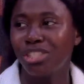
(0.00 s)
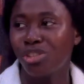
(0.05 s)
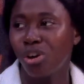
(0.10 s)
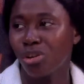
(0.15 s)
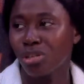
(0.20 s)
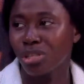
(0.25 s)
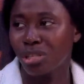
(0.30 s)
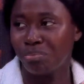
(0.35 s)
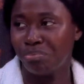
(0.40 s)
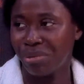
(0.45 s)

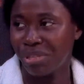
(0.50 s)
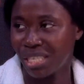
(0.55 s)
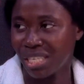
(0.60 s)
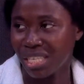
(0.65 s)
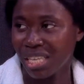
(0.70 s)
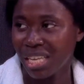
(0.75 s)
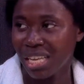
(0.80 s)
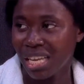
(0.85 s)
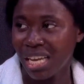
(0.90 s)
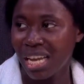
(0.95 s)
not be.
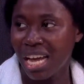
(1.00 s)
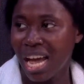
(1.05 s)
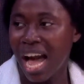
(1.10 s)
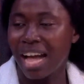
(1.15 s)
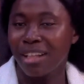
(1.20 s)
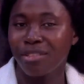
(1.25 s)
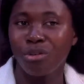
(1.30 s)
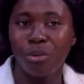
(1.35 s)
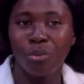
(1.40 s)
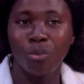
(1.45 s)

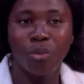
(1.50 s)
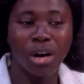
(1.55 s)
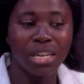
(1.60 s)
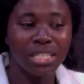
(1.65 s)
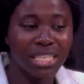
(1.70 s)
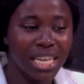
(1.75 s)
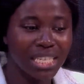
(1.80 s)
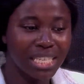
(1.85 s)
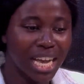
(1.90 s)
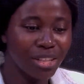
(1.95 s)
And
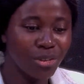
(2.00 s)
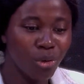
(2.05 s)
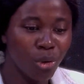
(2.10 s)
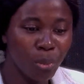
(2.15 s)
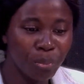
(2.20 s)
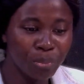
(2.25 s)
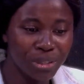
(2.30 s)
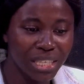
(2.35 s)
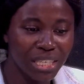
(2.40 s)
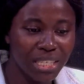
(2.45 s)
once there's an
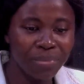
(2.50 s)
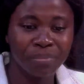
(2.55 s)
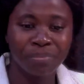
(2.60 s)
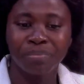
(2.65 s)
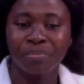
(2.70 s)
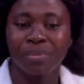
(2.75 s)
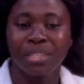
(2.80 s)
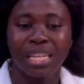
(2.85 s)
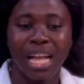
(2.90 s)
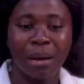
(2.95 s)
opening,
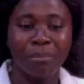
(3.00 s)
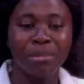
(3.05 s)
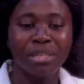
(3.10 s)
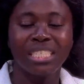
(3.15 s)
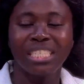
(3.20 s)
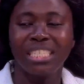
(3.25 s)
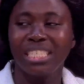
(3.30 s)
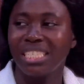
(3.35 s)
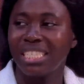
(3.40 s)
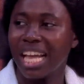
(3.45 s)
that
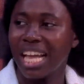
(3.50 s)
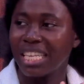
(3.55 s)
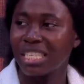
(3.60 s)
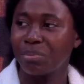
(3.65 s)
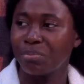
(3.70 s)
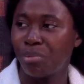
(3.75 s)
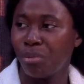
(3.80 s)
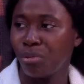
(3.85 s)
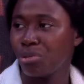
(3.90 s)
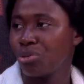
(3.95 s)
means she's
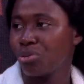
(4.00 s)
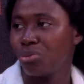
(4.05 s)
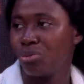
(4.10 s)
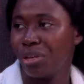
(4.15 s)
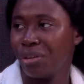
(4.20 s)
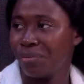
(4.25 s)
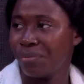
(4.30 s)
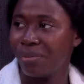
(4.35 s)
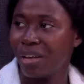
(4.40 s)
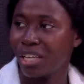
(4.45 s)
exposed to
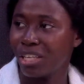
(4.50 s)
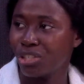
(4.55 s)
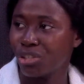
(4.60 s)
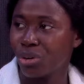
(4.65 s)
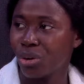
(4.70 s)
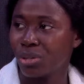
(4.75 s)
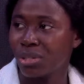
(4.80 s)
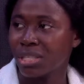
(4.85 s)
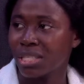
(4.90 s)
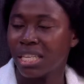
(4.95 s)

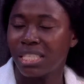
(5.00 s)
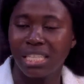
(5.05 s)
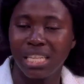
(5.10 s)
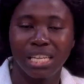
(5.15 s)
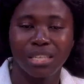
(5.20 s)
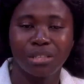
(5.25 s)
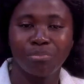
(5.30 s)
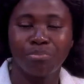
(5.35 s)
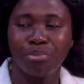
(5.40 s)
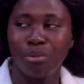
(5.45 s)
infections.
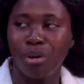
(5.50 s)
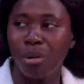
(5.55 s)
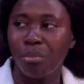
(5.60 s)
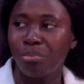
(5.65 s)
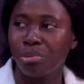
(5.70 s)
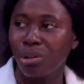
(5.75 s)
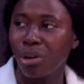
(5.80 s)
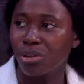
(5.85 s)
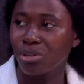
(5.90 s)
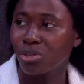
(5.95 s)
There's poor
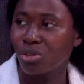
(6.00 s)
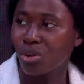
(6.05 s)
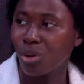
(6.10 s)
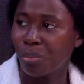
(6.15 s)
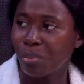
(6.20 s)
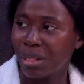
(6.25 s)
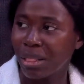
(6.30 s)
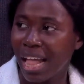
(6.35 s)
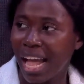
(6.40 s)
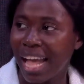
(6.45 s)
blood
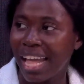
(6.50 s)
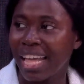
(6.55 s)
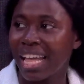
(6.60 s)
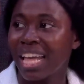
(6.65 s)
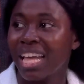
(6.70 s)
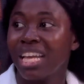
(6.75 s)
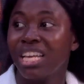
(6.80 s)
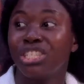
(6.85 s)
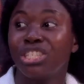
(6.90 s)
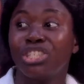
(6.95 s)
supply.
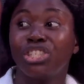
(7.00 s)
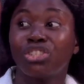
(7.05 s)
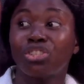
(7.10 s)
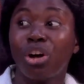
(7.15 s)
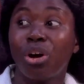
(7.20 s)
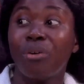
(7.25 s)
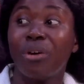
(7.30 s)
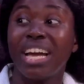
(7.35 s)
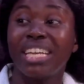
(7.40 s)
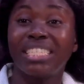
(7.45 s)
She's
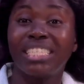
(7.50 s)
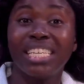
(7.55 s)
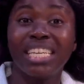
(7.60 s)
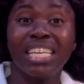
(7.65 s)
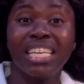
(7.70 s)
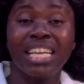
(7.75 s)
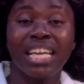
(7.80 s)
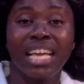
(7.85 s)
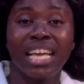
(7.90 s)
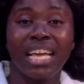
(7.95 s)

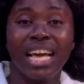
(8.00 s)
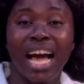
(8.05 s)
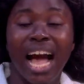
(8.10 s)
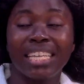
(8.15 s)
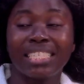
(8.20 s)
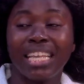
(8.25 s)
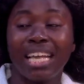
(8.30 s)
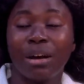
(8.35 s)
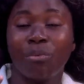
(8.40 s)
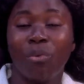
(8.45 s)
already,
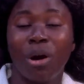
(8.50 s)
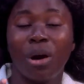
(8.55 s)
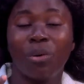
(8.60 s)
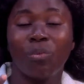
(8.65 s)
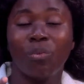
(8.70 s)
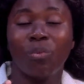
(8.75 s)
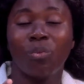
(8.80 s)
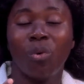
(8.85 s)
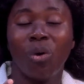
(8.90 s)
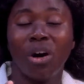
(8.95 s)

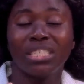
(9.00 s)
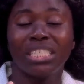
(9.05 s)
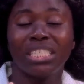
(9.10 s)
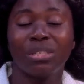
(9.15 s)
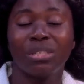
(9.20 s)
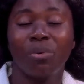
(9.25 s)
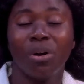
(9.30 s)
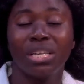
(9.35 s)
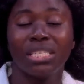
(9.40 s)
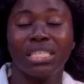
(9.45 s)
once
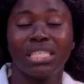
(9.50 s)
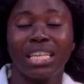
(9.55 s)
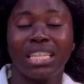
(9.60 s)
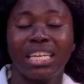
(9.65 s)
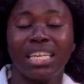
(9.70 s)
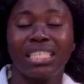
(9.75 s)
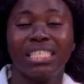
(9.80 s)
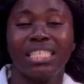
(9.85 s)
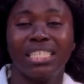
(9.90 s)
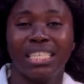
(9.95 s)
the
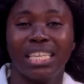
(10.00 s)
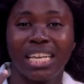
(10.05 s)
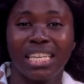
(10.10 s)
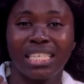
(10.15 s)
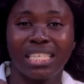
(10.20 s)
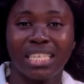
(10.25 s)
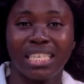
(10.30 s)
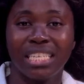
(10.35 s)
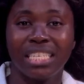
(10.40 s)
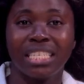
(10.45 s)
lady
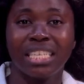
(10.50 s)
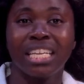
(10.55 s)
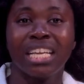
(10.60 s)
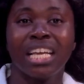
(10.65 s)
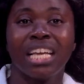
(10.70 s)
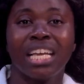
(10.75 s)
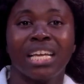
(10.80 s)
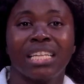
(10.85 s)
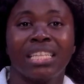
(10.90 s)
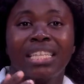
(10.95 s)
takes in,
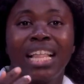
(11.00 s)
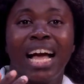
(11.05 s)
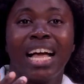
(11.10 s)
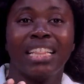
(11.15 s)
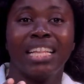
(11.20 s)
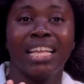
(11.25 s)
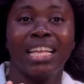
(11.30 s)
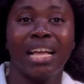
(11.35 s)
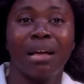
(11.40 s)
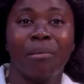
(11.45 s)

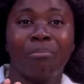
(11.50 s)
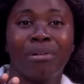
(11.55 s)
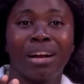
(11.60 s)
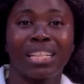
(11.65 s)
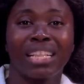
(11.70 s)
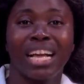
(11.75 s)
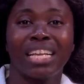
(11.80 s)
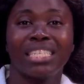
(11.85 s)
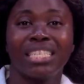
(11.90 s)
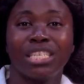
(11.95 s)
that
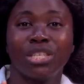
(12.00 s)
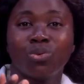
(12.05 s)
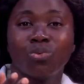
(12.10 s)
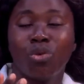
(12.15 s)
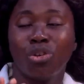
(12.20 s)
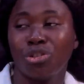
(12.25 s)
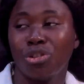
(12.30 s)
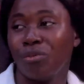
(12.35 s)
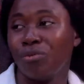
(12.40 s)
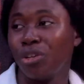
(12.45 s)
pregnancy is
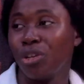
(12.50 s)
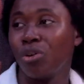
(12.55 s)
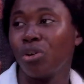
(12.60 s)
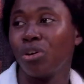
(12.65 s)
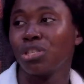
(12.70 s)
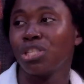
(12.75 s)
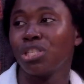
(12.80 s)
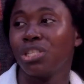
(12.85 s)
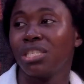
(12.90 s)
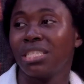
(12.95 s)
one of
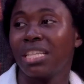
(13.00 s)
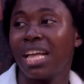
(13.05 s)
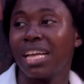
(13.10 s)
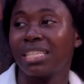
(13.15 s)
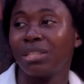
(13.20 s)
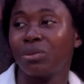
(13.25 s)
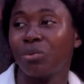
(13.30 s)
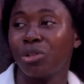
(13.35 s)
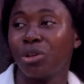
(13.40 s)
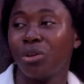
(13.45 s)

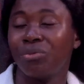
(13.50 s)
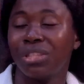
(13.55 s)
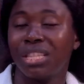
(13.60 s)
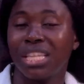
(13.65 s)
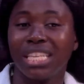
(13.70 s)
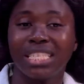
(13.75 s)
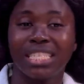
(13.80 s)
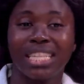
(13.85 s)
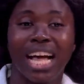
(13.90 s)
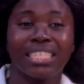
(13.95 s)
the
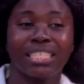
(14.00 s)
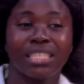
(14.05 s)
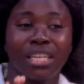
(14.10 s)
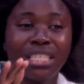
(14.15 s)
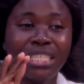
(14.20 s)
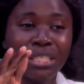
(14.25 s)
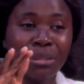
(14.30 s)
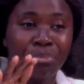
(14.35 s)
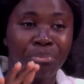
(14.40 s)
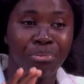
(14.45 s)
things that
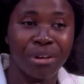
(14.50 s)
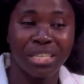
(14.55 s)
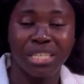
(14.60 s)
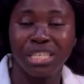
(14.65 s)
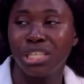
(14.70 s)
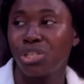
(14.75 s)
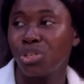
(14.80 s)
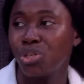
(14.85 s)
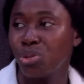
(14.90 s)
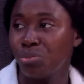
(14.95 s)

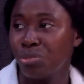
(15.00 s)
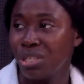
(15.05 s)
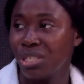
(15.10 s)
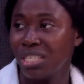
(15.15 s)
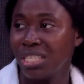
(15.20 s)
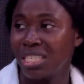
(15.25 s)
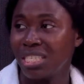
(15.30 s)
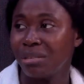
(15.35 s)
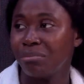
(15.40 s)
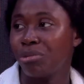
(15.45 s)
depresses
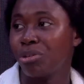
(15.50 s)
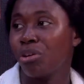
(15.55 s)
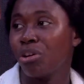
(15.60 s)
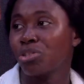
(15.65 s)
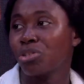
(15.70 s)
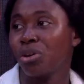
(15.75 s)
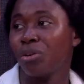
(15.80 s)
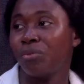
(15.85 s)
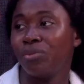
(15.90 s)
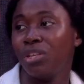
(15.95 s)
immunity
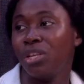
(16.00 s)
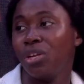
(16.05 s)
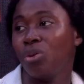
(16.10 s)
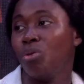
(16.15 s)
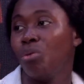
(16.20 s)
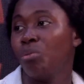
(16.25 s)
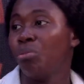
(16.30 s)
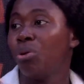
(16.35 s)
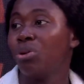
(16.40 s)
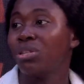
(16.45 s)
because of the
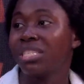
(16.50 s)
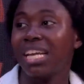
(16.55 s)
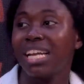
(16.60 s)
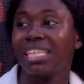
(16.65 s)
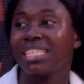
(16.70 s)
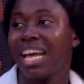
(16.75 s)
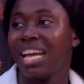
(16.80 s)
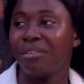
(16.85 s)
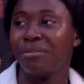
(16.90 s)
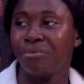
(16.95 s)
hormones
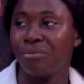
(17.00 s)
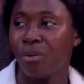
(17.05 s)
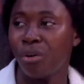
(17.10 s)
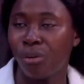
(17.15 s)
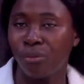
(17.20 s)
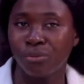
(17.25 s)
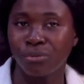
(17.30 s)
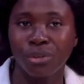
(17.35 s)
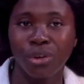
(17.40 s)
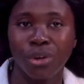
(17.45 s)
that are involved.